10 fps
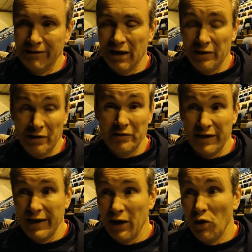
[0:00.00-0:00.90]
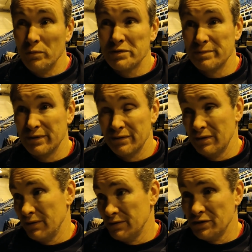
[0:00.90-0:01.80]
I don't think it helps, but
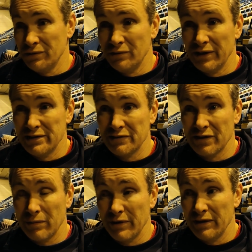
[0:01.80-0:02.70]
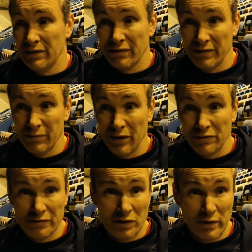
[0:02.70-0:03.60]
the two new lads have come in, and I think both
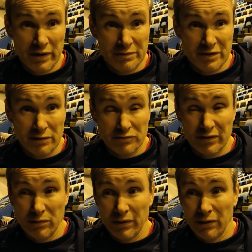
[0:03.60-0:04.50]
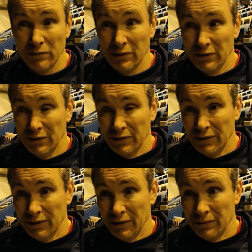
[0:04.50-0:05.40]
have acquitted themselves really well.
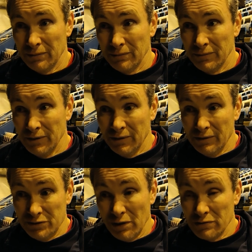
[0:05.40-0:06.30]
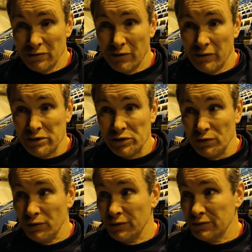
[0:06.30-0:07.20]
Joe's looked very
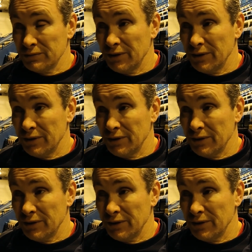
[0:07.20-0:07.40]
assured.